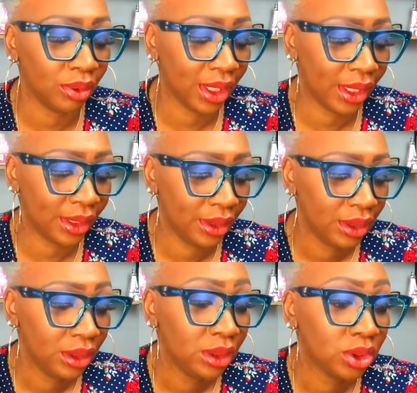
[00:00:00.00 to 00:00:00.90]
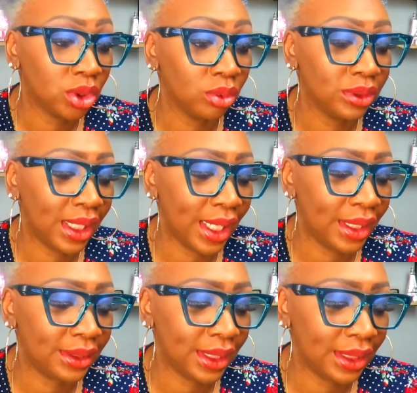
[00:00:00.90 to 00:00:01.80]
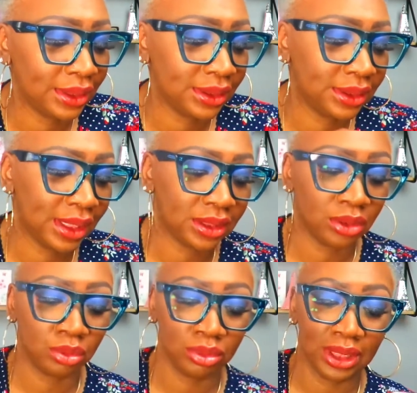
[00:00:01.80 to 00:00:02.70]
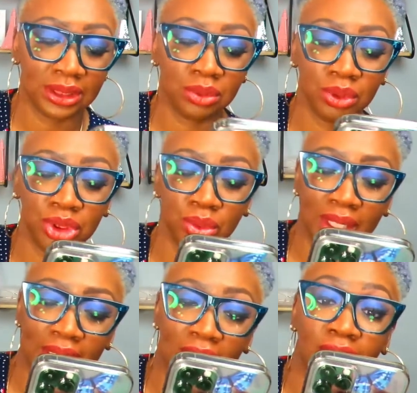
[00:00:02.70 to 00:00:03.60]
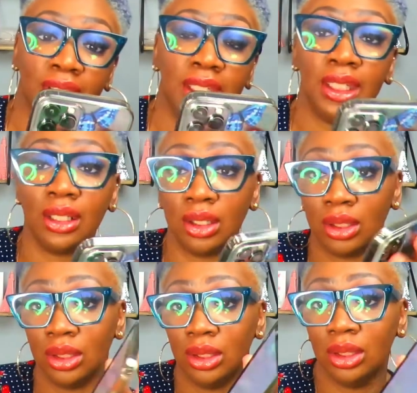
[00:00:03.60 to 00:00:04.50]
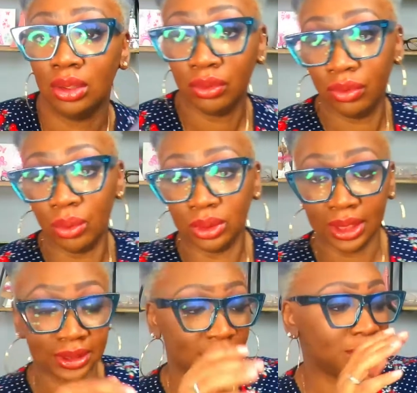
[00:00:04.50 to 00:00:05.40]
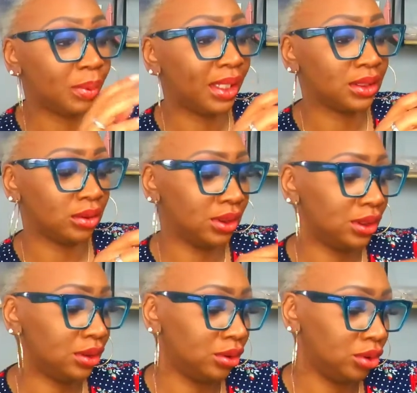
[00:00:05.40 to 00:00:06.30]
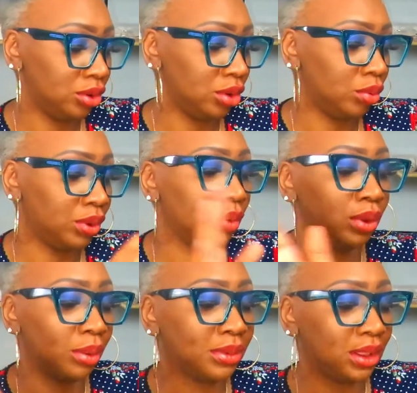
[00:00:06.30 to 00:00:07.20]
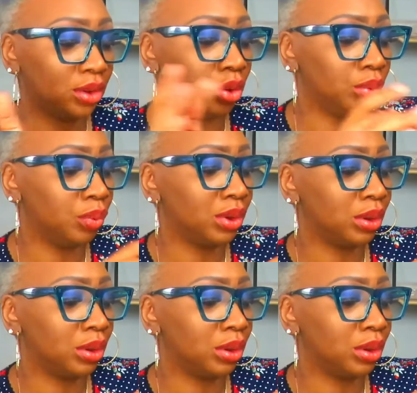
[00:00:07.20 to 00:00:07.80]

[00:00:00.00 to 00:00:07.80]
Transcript: Okay, so that is what you have here. That's the spec. Hey guys, what I was trying to say